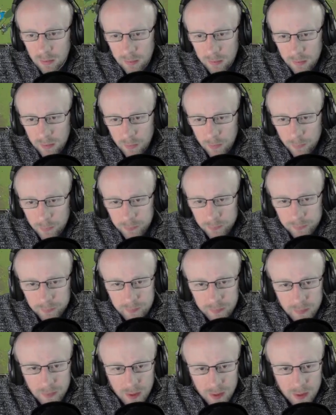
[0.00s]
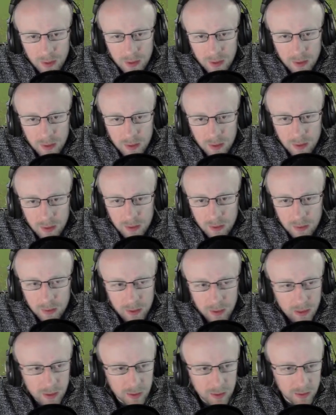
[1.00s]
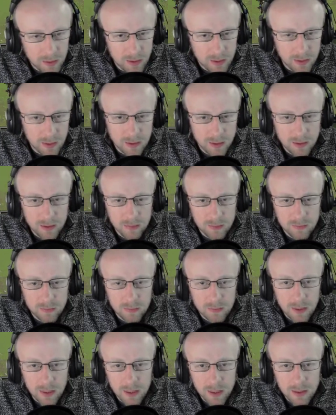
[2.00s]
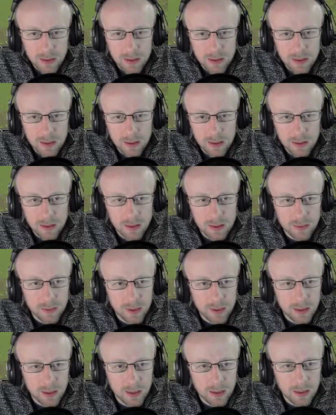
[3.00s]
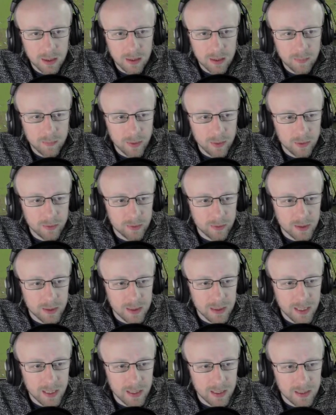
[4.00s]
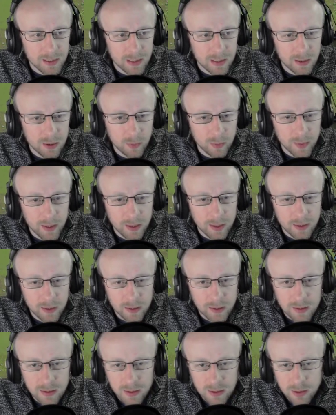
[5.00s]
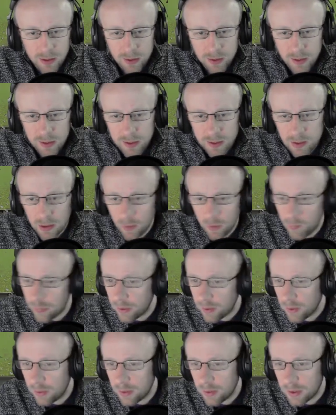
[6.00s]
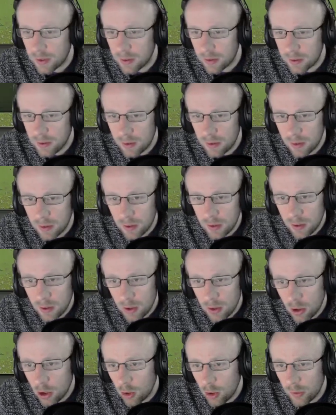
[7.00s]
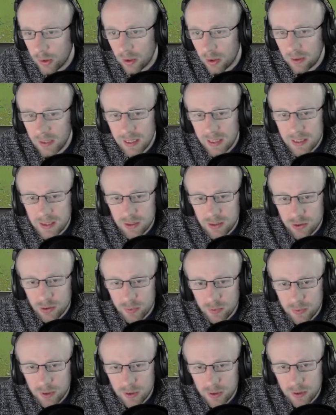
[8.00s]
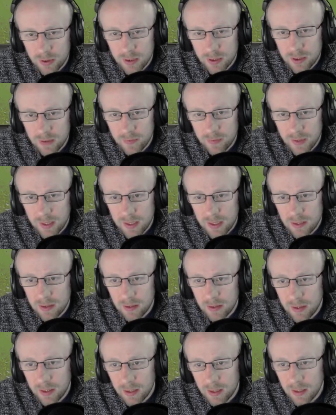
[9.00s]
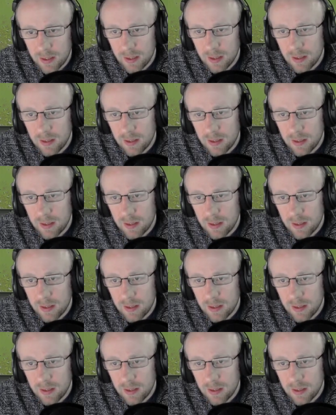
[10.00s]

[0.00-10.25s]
Nope. Okay, here to the right. This is where the bone of content is a little bit, because this unit's not broken. Well, we've got less disrupted units of theirs on here.